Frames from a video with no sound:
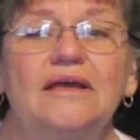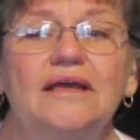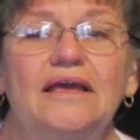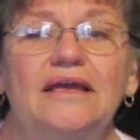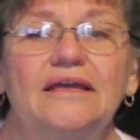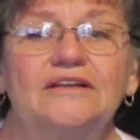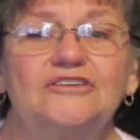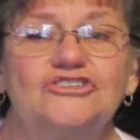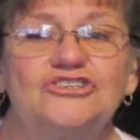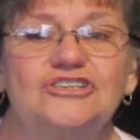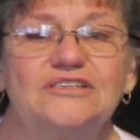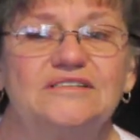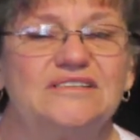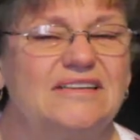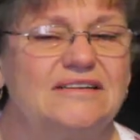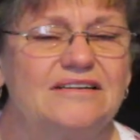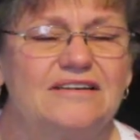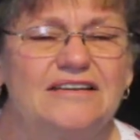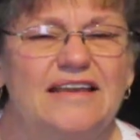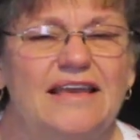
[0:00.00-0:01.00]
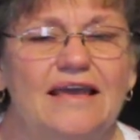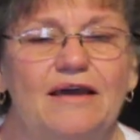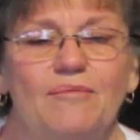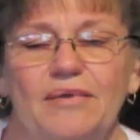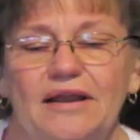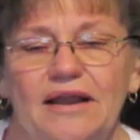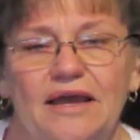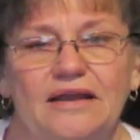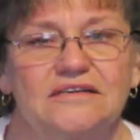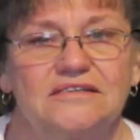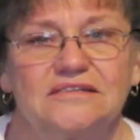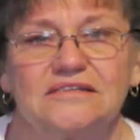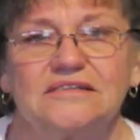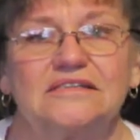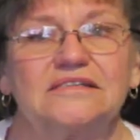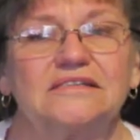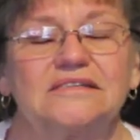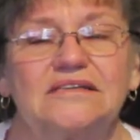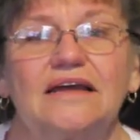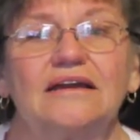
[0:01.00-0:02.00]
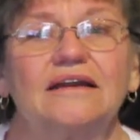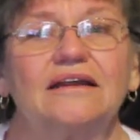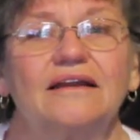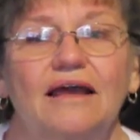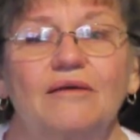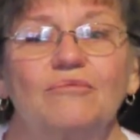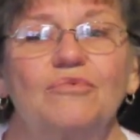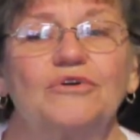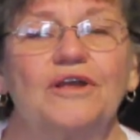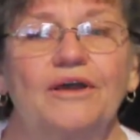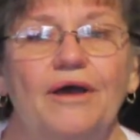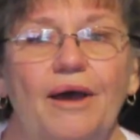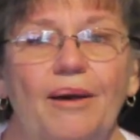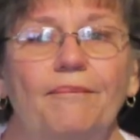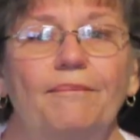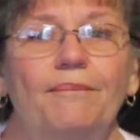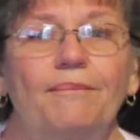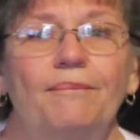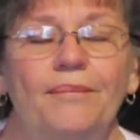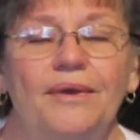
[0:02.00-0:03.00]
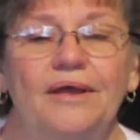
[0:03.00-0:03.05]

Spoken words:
And she said, yeah, but I just decided I would come.